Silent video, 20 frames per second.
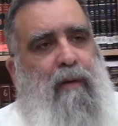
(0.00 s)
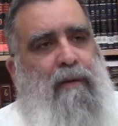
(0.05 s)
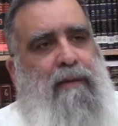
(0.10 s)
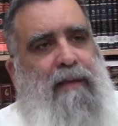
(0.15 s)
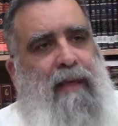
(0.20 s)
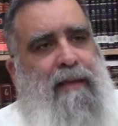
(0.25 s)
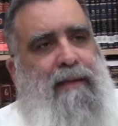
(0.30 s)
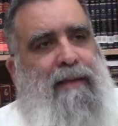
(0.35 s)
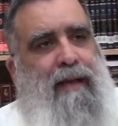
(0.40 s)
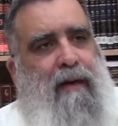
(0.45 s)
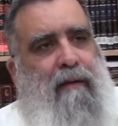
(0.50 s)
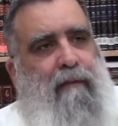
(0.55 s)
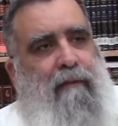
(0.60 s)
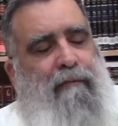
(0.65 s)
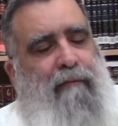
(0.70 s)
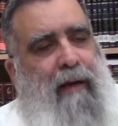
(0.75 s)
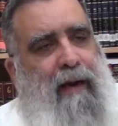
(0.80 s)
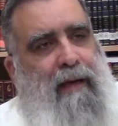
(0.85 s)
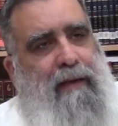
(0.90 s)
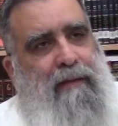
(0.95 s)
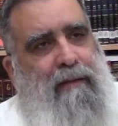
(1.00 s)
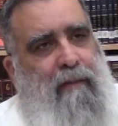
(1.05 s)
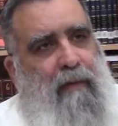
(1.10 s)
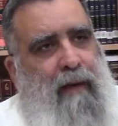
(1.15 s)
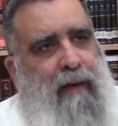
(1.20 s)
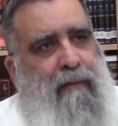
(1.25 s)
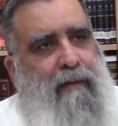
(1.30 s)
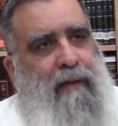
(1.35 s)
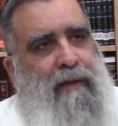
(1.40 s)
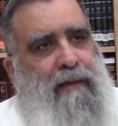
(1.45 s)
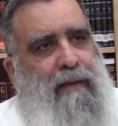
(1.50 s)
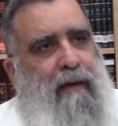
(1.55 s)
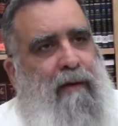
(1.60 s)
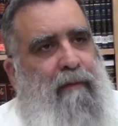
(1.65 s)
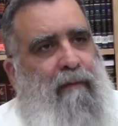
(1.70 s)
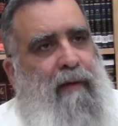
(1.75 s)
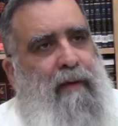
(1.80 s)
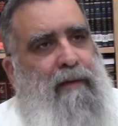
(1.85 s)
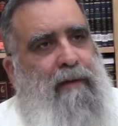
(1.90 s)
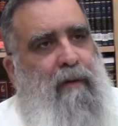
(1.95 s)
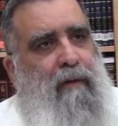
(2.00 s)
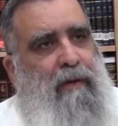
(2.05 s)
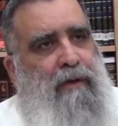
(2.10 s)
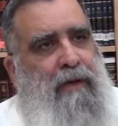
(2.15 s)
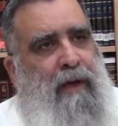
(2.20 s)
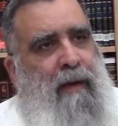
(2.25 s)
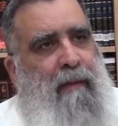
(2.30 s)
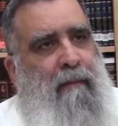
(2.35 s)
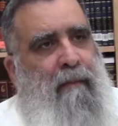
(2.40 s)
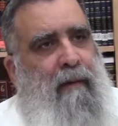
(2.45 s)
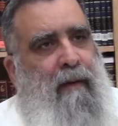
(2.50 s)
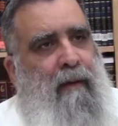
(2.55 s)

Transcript: they sacrifice whatever they sacrifice to Hashem,